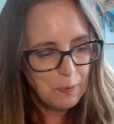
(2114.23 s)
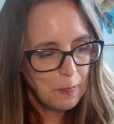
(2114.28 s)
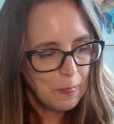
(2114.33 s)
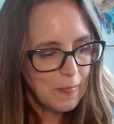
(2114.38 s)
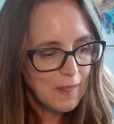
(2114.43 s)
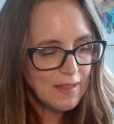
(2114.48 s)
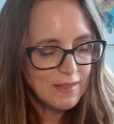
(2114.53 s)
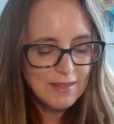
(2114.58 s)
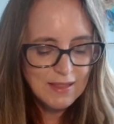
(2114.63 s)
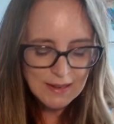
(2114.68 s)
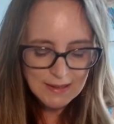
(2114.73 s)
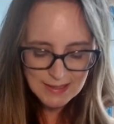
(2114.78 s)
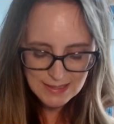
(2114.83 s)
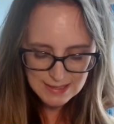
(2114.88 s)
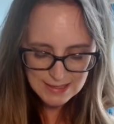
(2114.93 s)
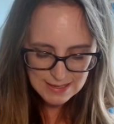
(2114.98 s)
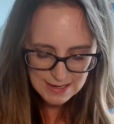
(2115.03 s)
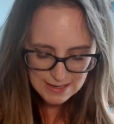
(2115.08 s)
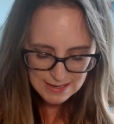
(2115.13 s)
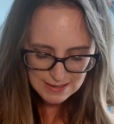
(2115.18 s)

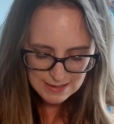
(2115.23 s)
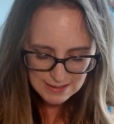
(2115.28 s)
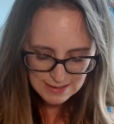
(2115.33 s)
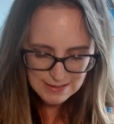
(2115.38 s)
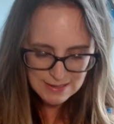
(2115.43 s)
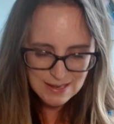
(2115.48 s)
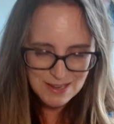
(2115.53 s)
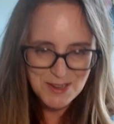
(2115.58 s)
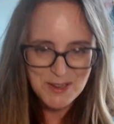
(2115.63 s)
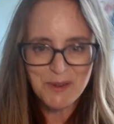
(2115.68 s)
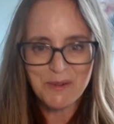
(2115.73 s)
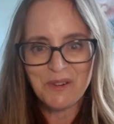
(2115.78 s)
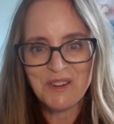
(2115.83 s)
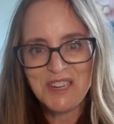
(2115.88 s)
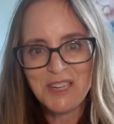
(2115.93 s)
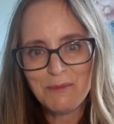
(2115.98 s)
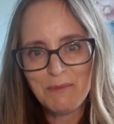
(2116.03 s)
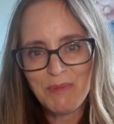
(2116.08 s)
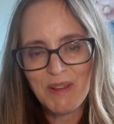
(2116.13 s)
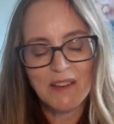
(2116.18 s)
this is
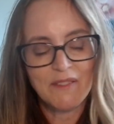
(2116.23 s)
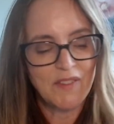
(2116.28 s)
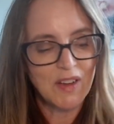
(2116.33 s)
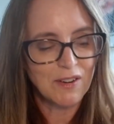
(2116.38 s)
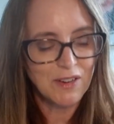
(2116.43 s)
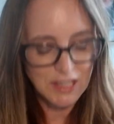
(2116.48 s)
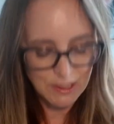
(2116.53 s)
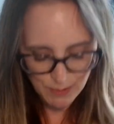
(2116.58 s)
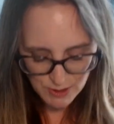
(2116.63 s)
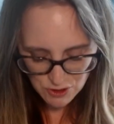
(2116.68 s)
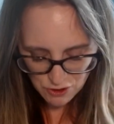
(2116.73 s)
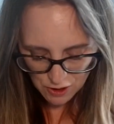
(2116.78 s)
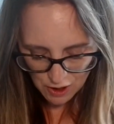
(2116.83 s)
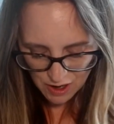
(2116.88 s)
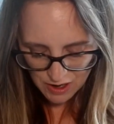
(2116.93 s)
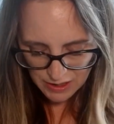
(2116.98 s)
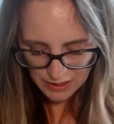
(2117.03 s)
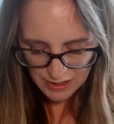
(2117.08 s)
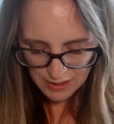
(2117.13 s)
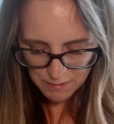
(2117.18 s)
going to be a very special
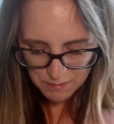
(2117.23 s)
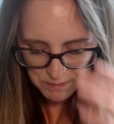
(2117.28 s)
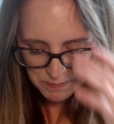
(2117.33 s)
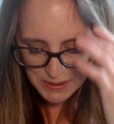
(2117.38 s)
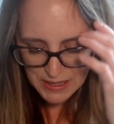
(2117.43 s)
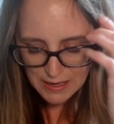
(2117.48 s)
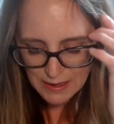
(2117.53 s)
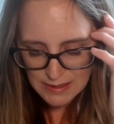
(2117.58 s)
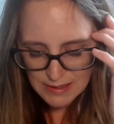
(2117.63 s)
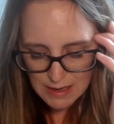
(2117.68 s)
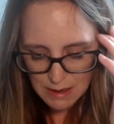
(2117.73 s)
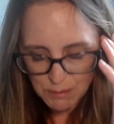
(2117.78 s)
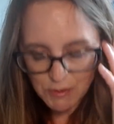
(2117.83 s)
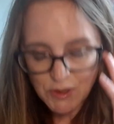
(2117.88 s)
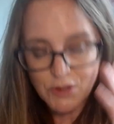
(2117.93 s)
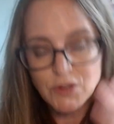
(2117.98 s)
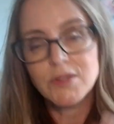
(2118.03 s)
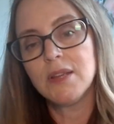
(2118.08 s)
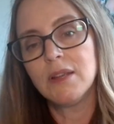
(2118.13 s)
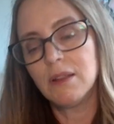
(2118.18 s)
cardigan because I'm
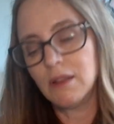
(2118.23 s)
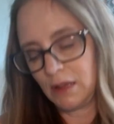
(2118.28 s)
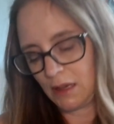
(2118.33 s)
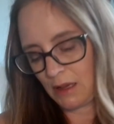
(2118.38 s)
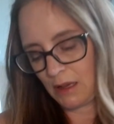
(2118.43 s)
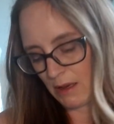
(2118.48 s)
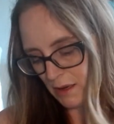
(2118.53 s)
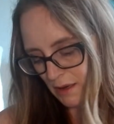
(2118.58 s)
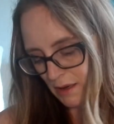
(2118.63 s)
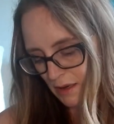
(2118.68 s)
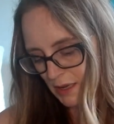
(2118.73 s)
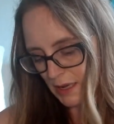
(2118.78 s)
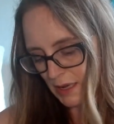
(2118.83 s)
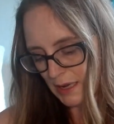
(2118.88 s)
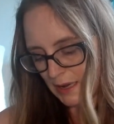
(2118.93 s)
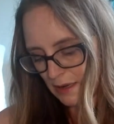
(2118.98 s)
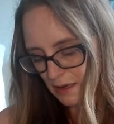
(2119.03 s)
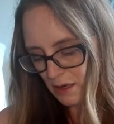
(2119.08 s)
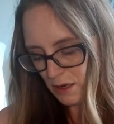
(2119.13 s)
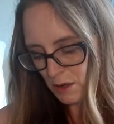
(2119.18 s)
using
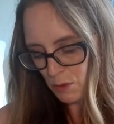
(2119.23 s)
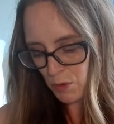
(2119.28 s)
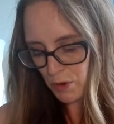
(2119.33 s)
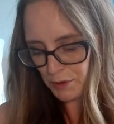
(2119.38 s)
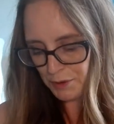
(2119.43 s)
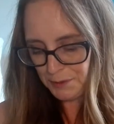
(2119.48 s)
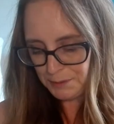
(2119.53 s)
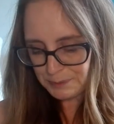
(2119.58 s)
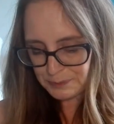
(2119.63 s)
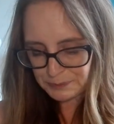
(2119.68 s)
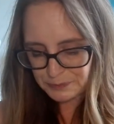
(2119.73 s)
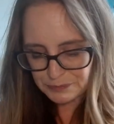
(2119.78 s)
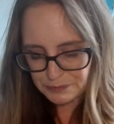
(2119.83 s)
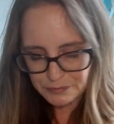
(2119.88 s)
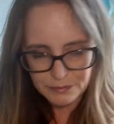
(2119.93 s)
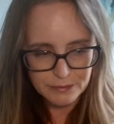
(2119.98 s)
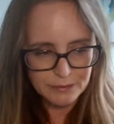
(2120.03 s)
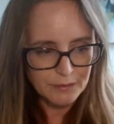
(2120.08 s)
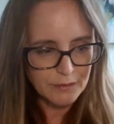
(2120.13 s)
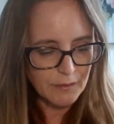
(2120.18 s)
Canadian wool.
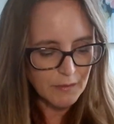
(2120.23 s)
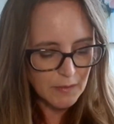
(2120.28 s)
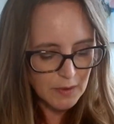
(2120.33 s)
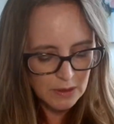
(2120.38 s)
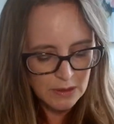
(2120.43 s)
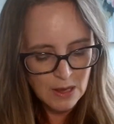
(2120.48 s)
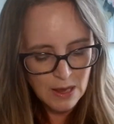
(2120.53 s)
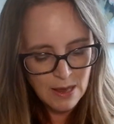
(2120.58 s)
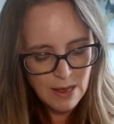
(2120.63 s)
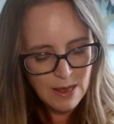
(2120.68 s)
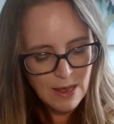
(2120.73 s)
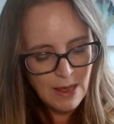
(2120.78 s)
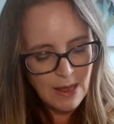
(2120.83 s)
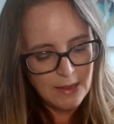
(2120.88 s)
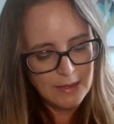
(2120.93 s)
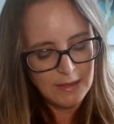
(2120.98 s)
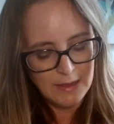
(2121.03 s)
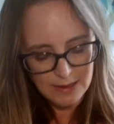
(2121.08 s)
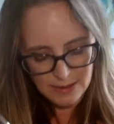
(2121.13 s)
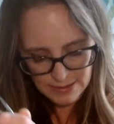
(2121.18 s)

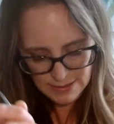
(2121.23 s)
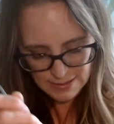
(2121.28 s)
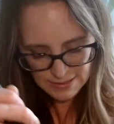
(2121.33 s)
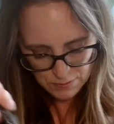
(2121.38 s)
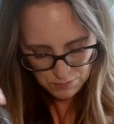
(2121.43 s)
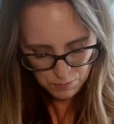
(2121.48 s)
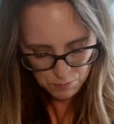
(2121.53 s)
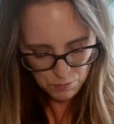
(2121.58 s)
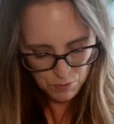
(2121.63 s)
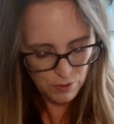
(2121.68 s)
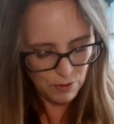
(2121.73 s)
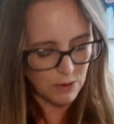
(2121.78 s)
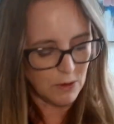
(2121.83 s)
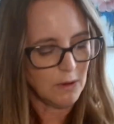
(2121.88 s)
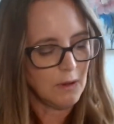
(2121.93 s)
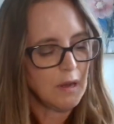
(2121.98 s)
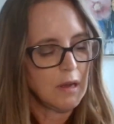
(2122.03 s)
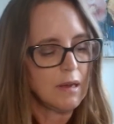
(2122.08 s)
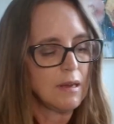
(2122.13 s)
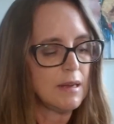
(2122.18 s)
This
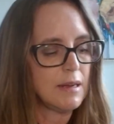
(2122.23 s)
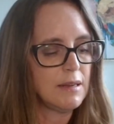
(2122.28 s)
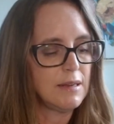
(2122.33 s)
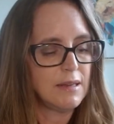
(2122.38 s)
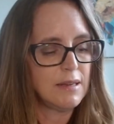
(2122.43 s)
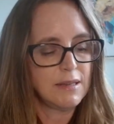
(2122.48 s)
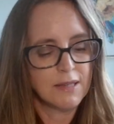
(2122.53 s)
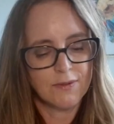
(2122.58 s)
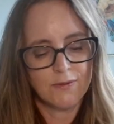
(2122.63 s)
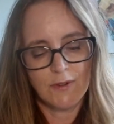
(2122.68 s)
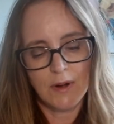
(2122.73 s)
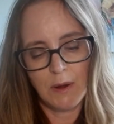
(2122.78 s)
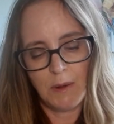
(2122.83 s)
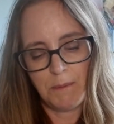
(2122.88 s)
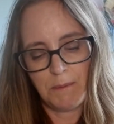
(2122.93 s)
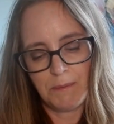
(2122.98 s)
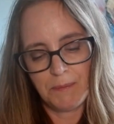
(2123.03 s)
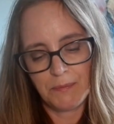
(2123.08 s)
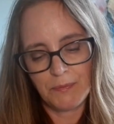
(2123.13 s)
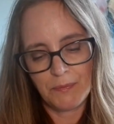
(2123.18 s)
wool is
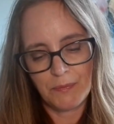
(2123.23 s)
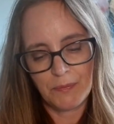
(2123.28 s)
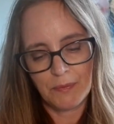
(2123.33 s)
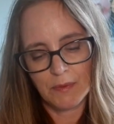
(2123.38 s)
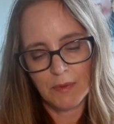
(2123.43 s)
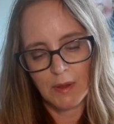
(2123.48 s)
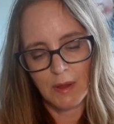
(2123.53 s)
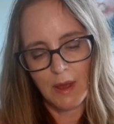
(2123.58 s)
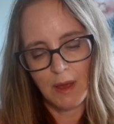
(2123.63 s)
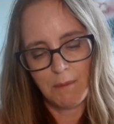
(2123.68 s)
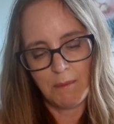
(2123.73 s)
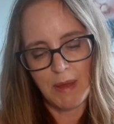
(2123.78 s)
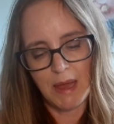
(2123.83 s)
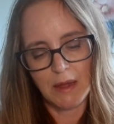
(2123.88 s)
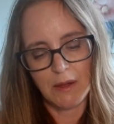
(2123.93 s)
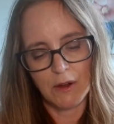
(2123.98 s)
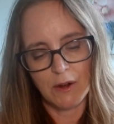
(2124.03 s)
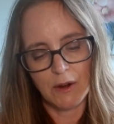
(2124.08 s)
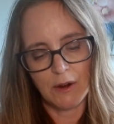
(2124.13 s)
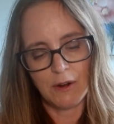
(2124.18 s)
from a
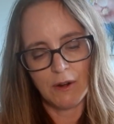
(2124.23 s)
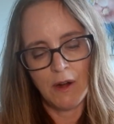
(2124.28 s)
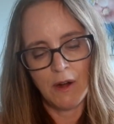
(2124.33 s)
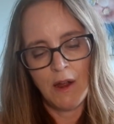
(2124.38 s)
maker